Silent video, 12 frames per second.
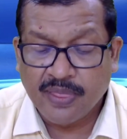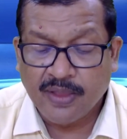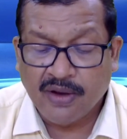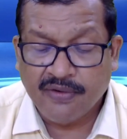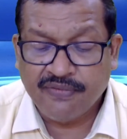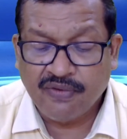
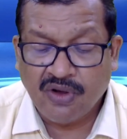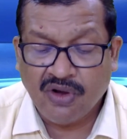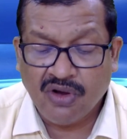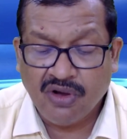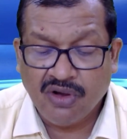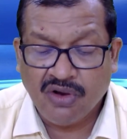of
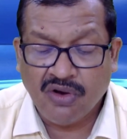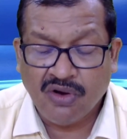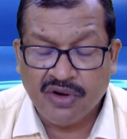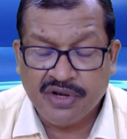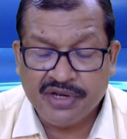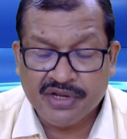law
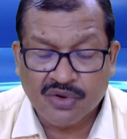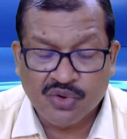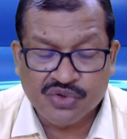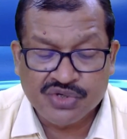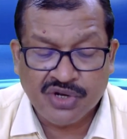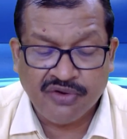or it is a
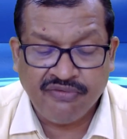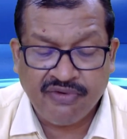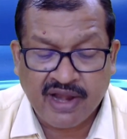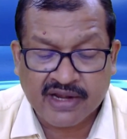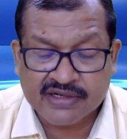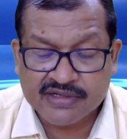question of
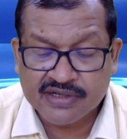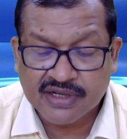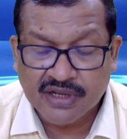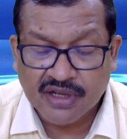facts.